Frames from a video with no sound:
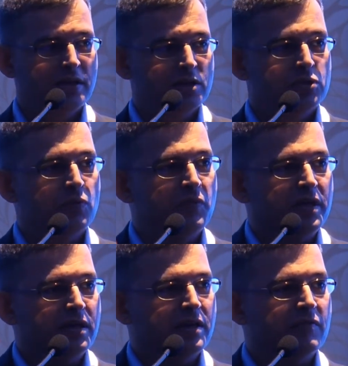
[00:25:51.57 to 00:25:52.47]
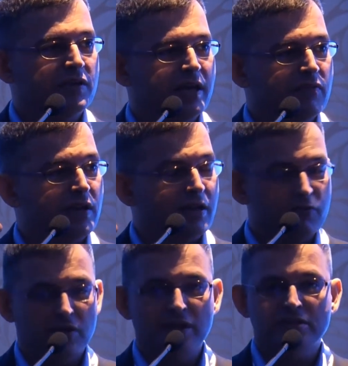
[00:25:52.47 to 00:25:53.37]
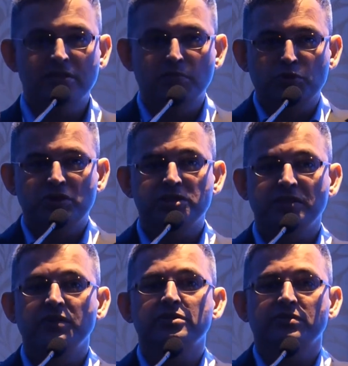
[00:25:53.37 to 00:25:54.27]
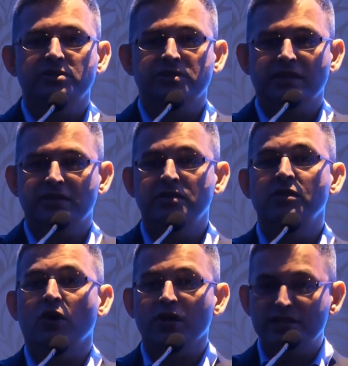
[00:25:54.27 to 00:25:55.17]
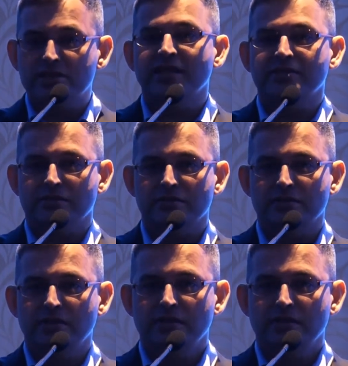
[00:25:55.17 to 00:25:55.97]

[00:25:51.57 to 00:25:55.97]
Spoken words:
So we have leveraged the Buddhijeevis of the state, the knowledge sectors,